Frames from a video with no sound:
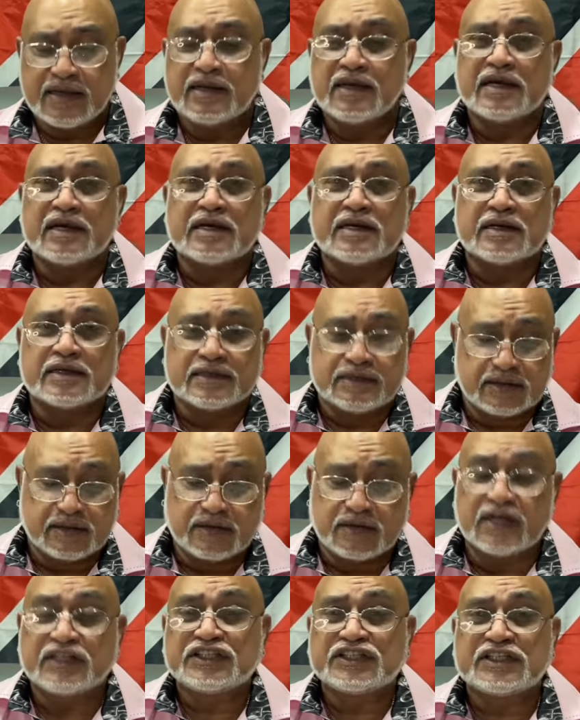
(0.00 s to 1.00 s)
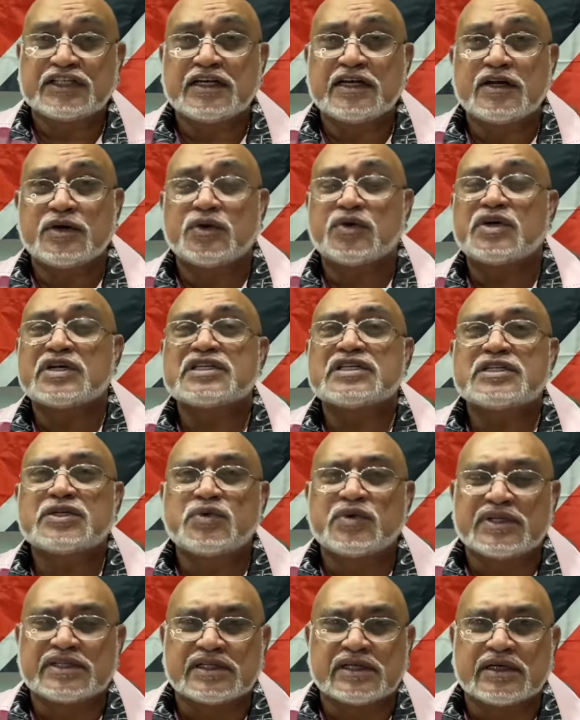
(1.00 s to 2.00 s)
a gusher, or a
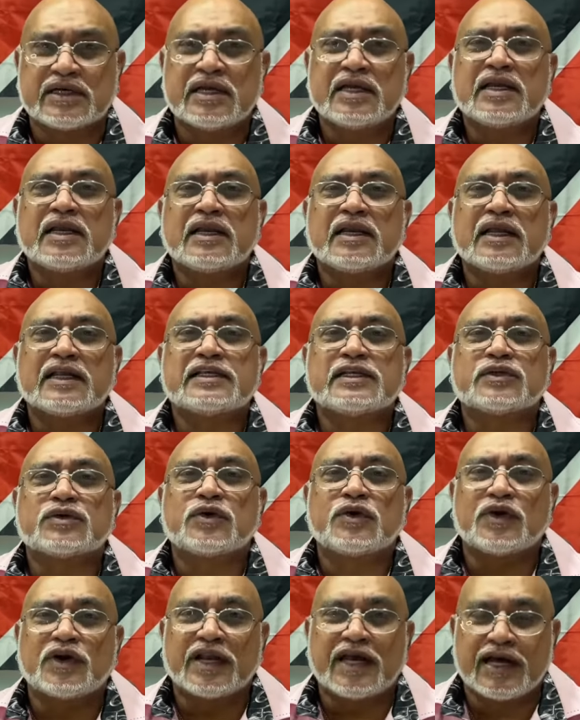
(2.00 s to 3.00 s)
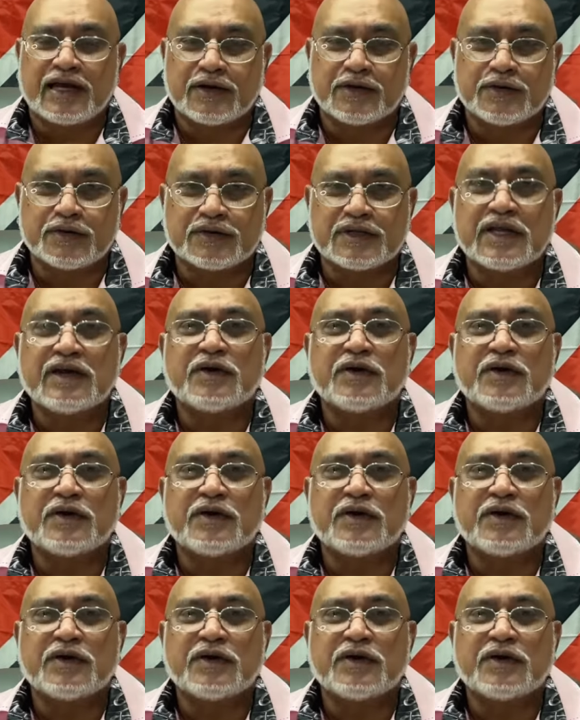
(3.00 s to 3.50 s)
squirter, let it all hang out.